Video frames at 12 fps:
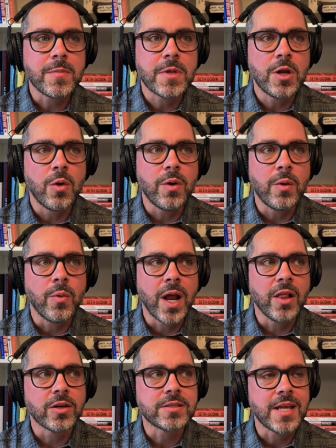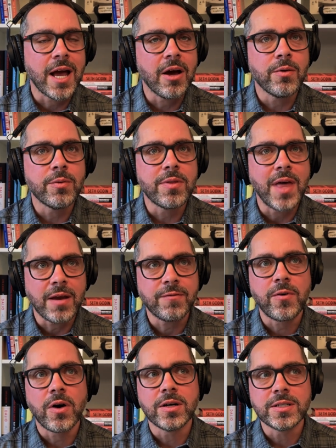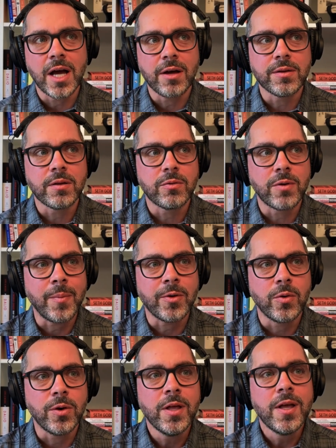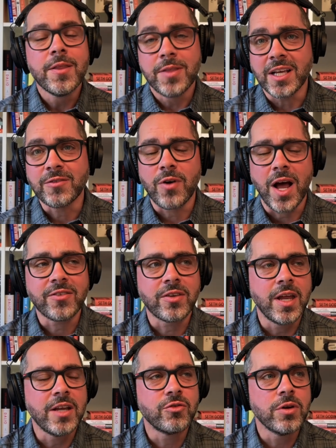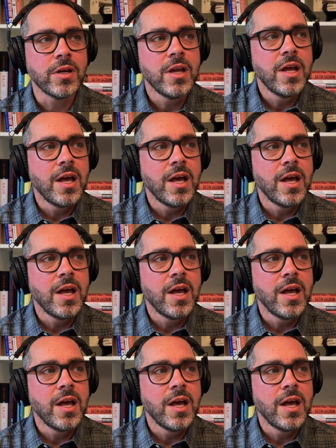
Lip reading: And when I look down that far down the rabbit hole, thanks for asking, Adrian.